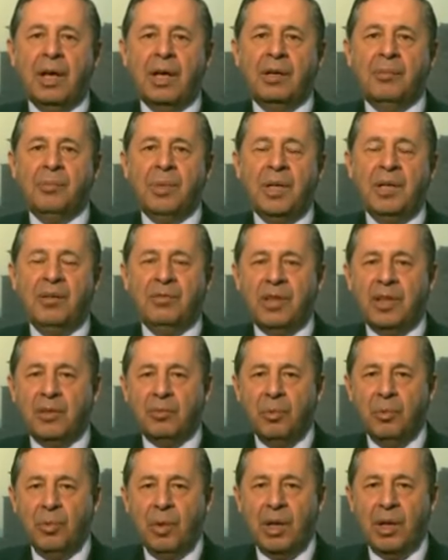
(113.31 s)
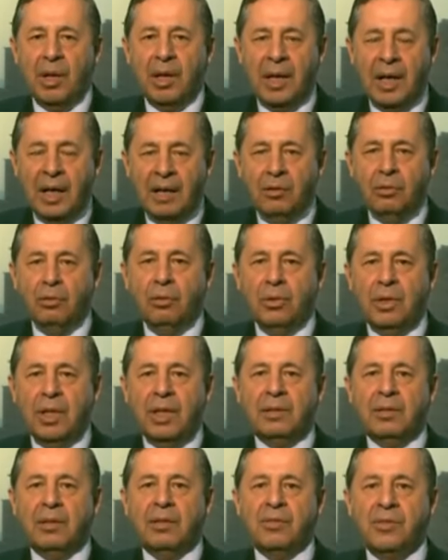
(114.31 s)
I believe that Mubarak can do
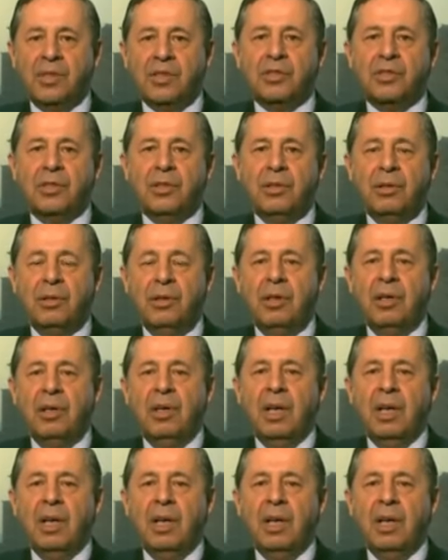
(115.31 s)
that transition.